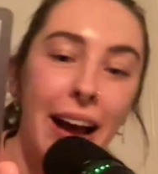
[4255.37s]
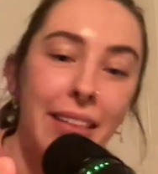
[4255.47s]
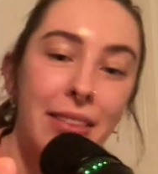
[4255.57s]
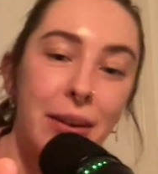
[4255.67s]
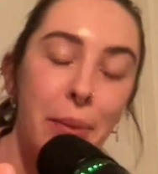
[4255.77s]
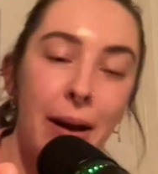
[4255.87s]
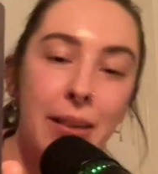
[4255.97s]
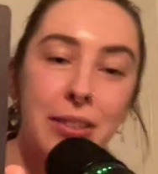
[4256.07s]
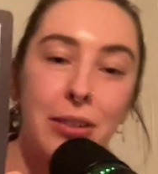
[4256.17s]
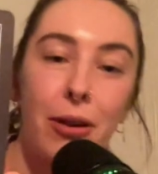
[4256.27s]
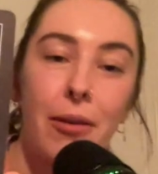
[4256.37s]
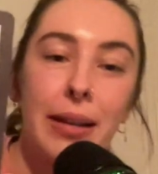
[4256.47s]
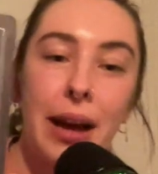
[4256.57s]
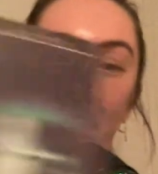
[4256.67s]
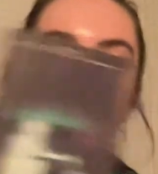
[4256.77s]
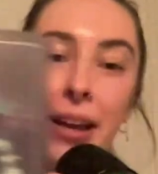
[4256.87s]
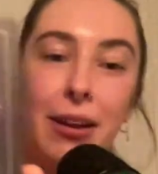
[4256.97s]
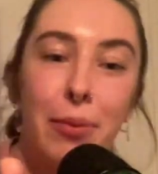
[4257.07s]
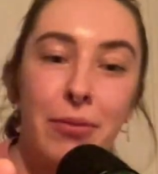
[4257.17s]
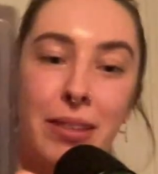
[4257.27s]
and the person growing it are made
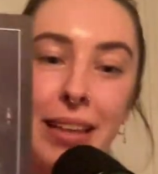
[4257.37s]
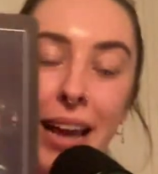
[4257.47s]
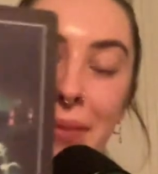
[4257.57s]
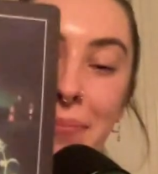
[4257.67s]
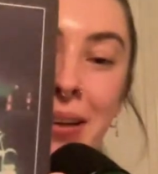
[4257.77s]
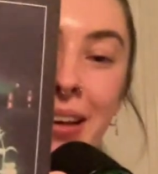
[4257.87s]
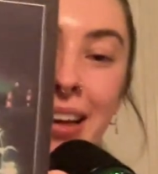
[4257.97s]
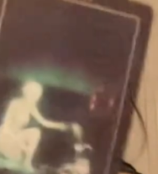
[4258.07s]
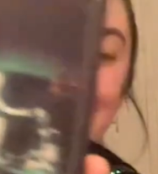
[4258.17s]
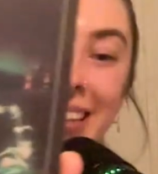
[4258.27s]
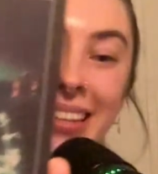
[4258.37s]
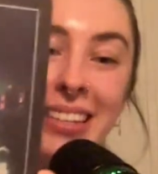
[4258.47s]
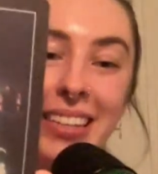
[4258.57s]
up of the same essence,